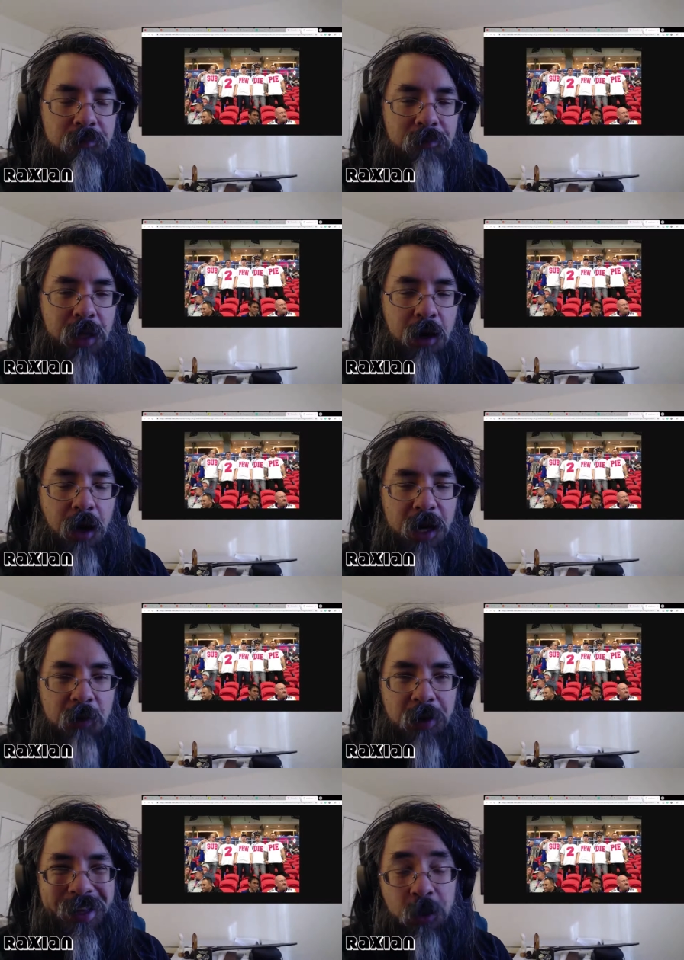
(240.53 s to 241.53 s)
Now, I didn't
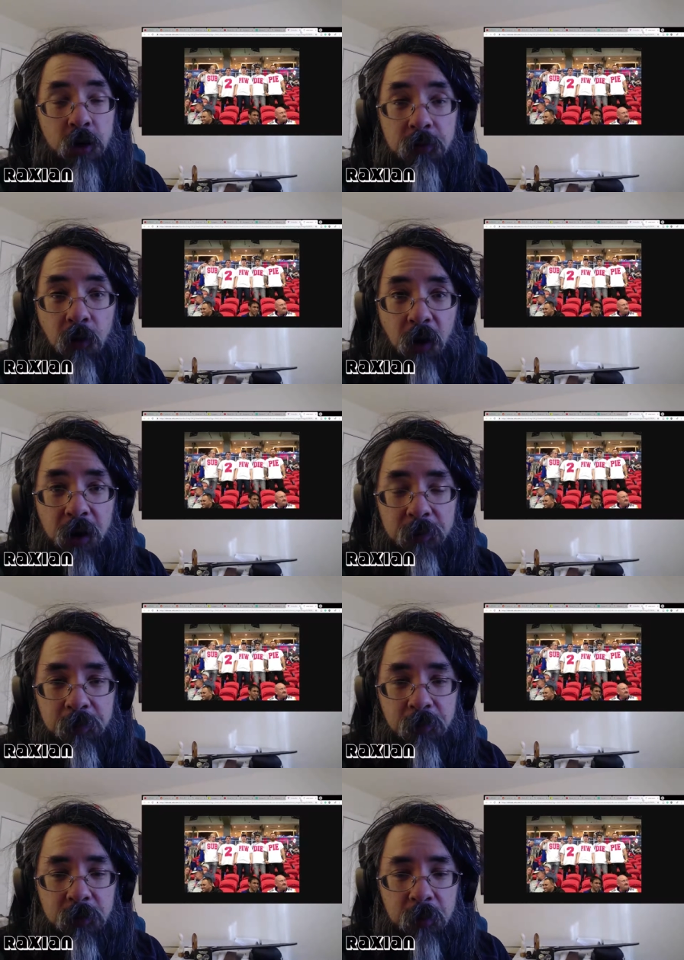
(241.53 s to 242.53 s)
really look for it,
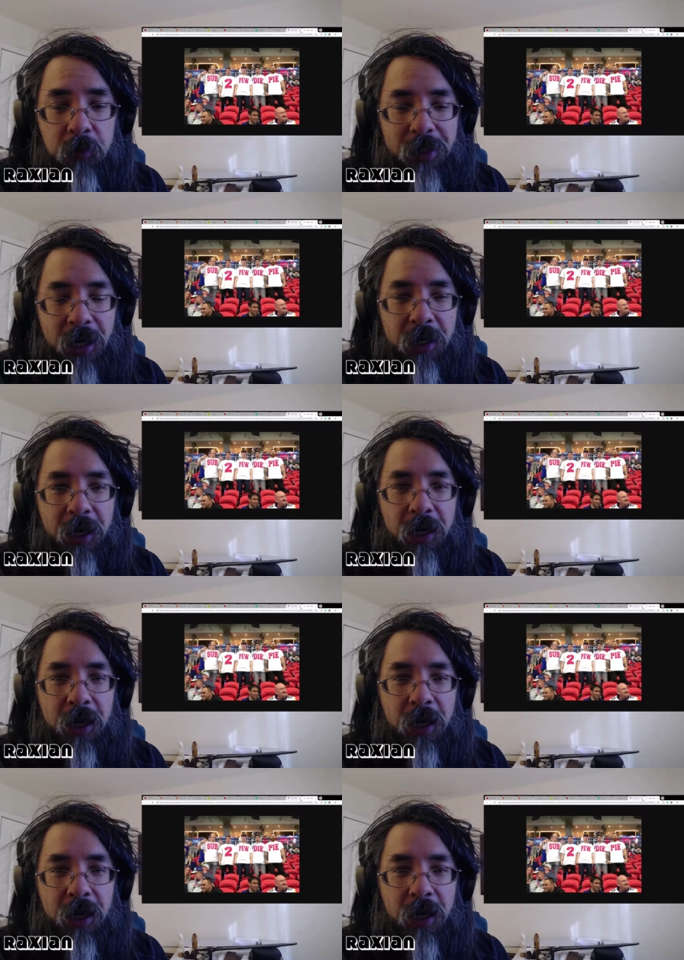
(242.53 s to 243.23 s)
but then again,